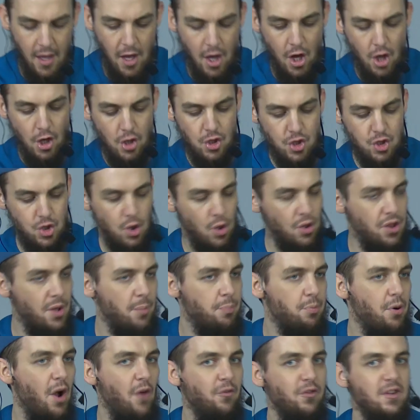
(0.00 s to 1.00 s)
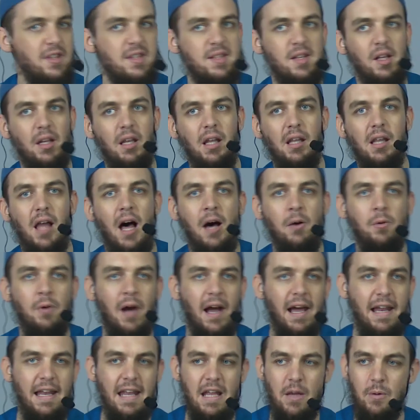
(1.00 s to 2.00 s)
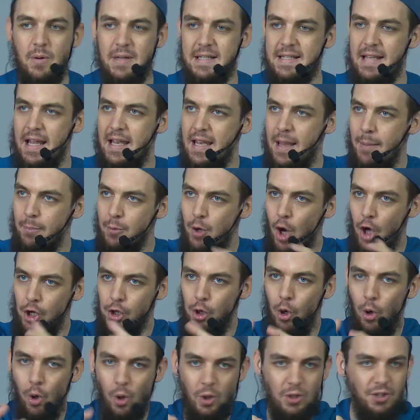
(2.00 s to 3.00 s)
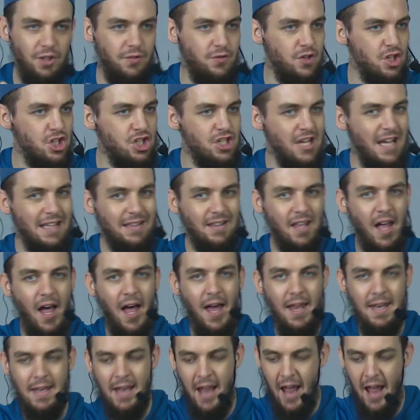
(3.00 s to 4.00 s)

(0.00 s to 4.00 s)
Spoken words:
So the Prophet sallallahu alaihi wasallam got hold of the Shaitaan